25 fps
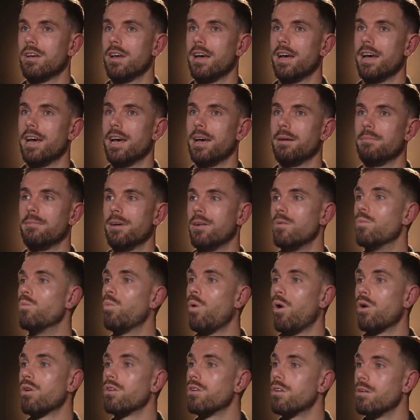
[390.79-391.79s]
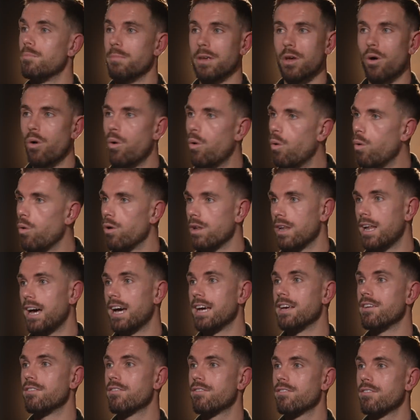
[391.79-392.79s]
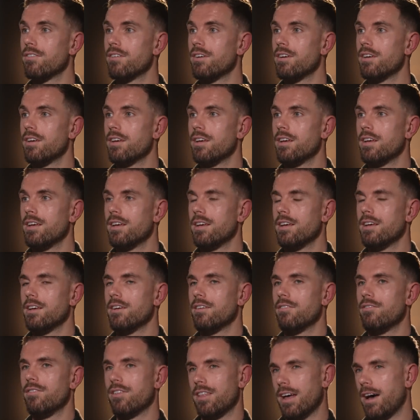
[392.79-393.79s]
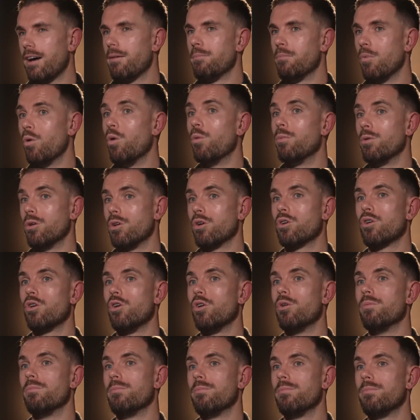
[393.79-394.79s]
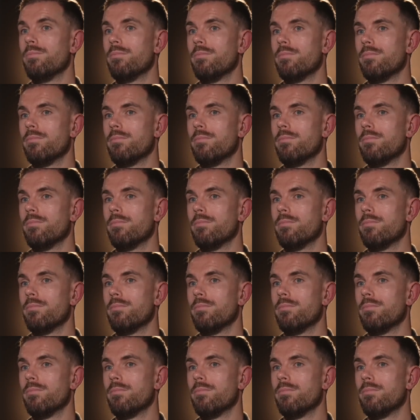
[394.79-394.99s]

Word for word: um, and wanting my whole life for that moment to come.